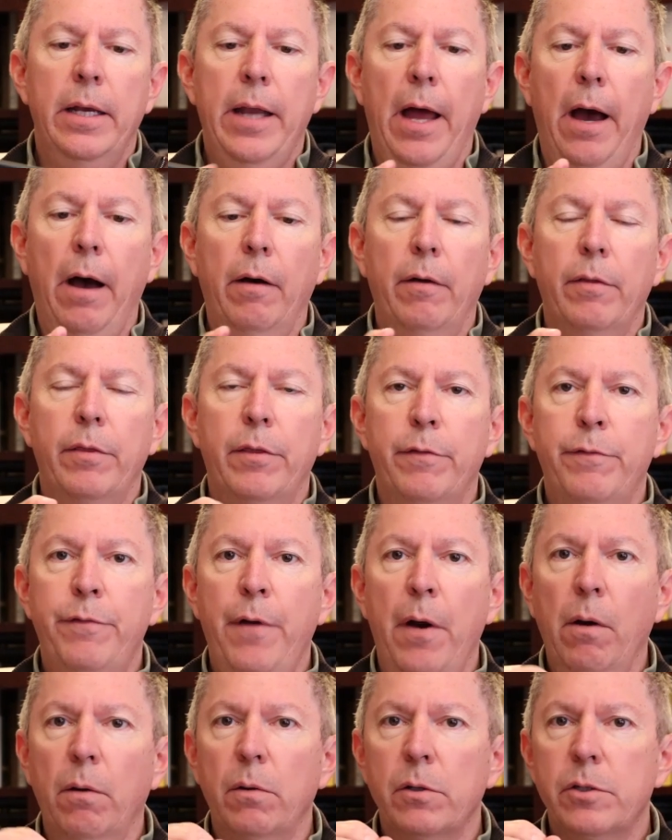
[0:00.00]
Now the
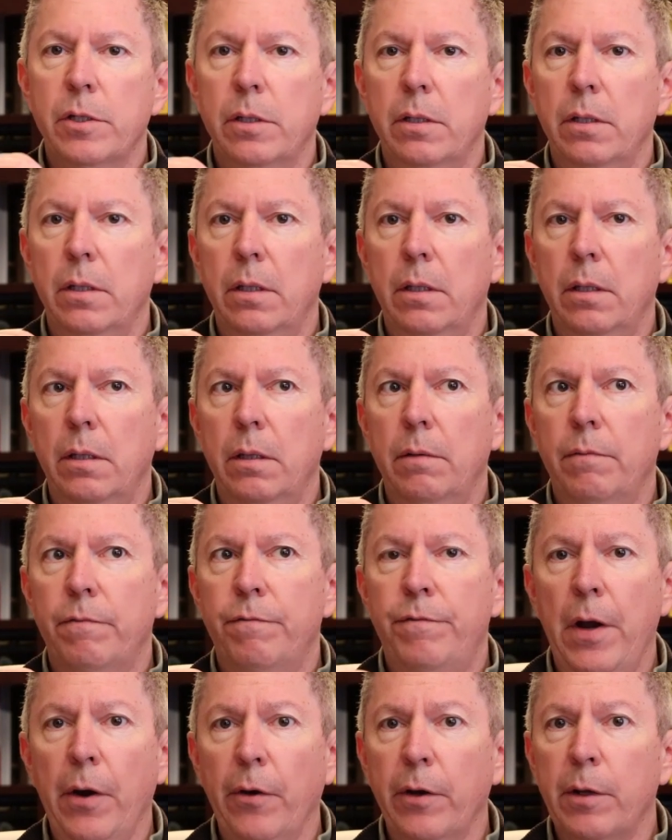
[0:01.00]
ferrule's
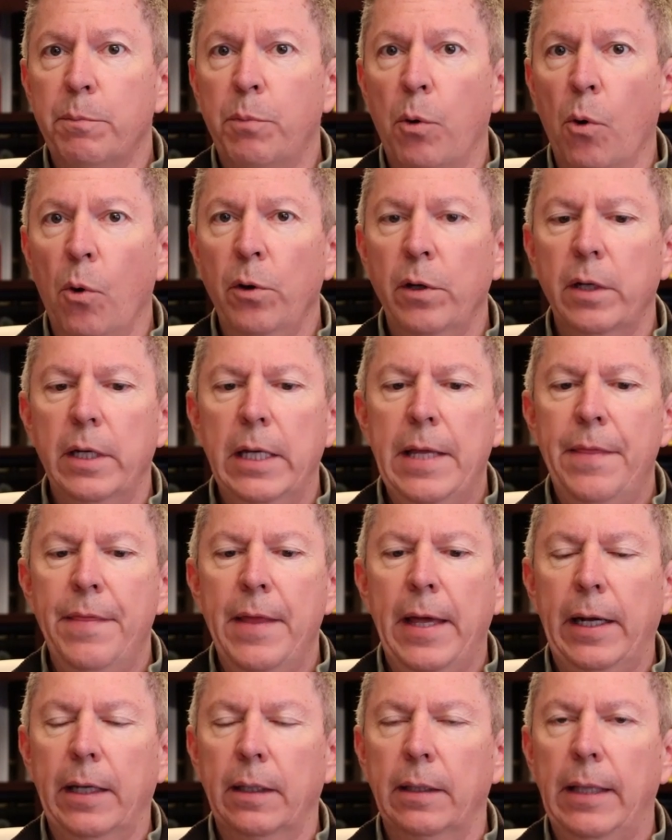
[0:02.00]
very important in
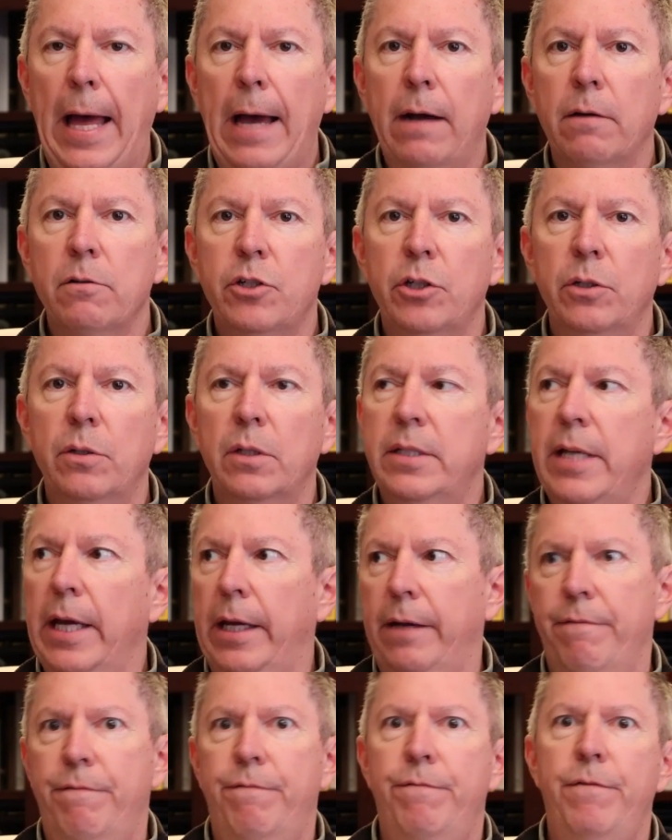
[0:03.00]
that it allows you to
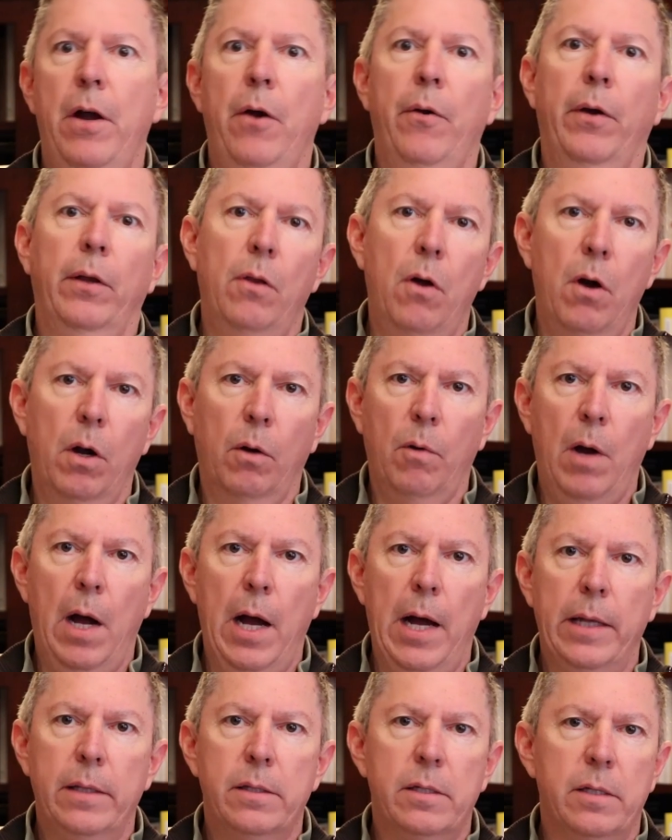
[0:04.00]
take a very long
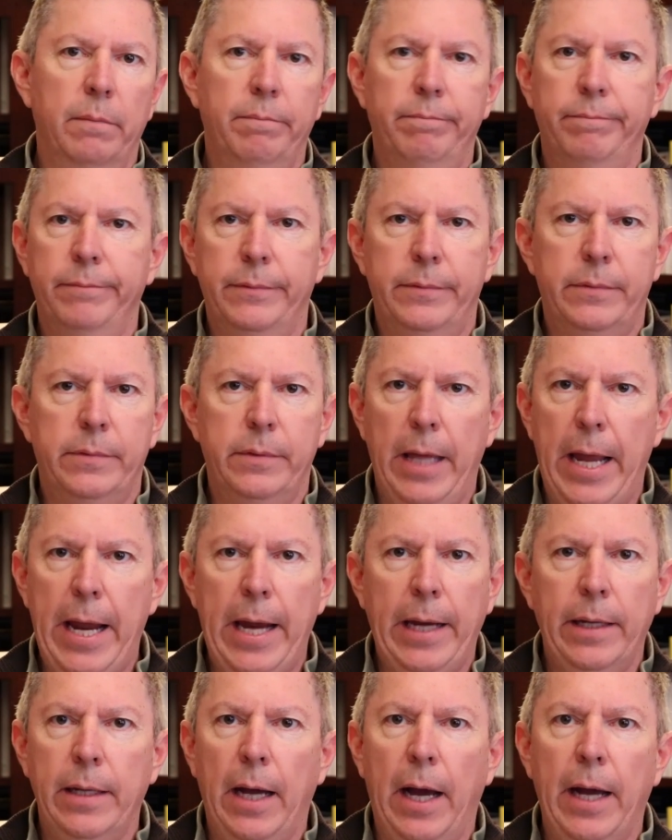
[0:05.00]
rod, something
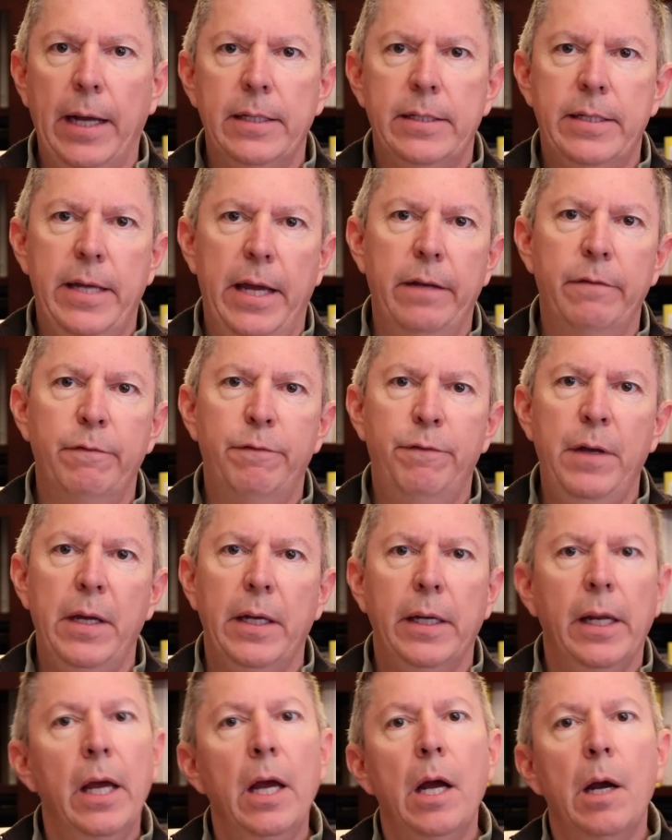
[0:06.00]
8, 9, 10
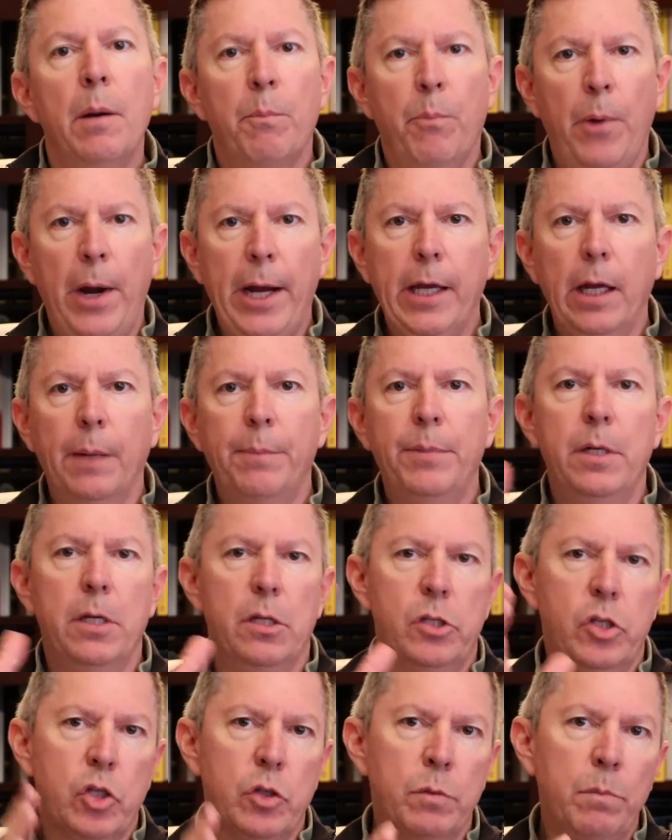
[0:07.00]
feet, break it up into
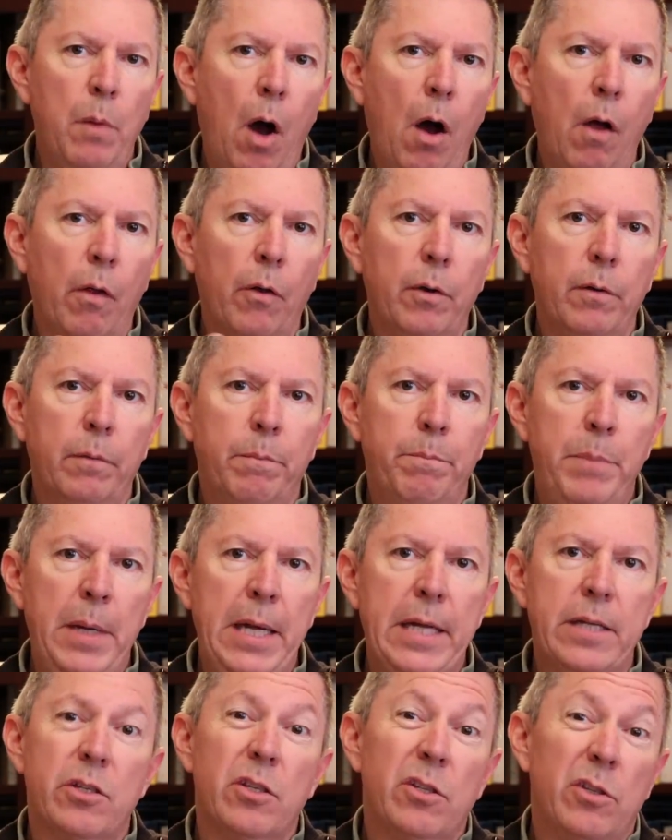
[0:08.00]
smaller
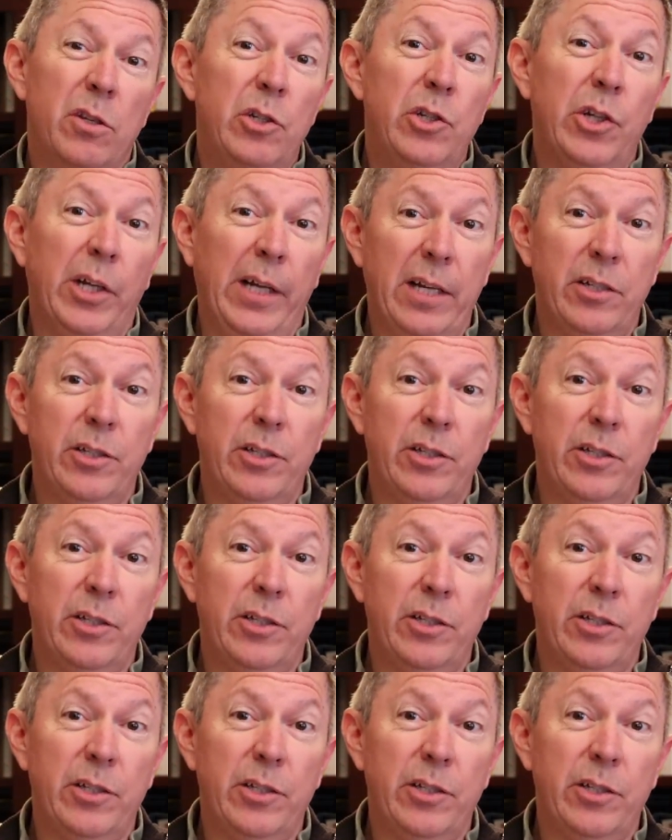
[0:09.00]
bits so that you can